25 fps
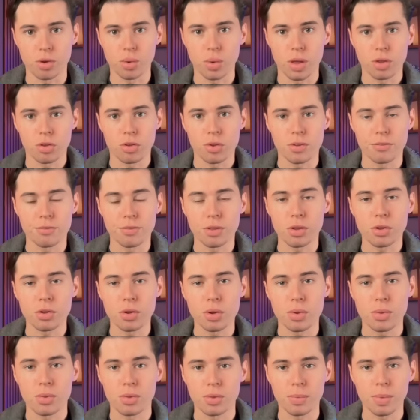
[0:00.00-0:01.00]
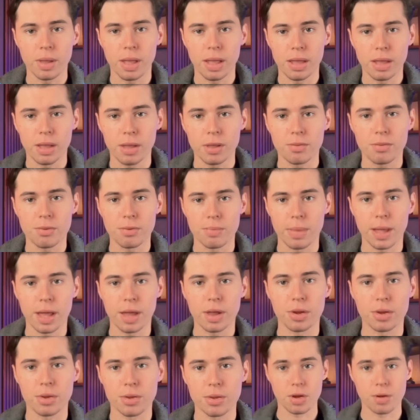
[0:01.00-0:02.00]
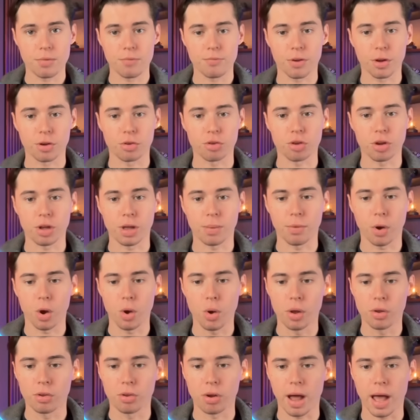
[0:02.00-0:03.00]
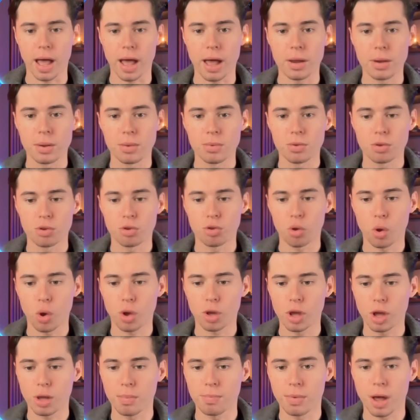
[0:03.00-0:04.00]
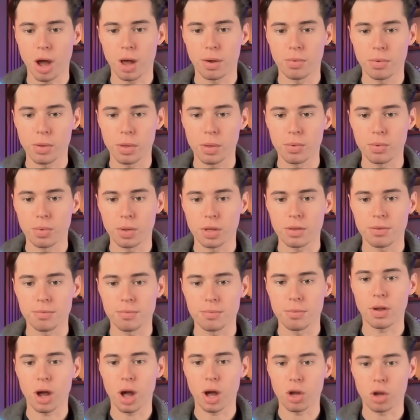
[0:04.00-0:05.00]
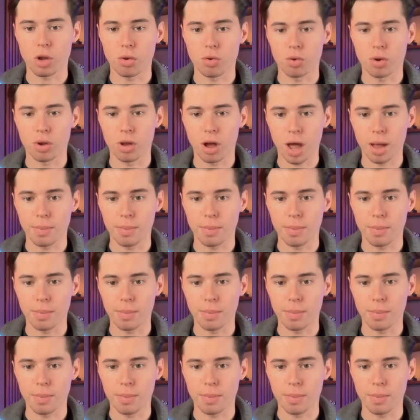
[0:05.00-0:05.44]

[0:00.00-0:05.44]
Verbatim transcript: few extra features to make it even better. The first thing I'm going to add is a short unboxing scene. I'll go to the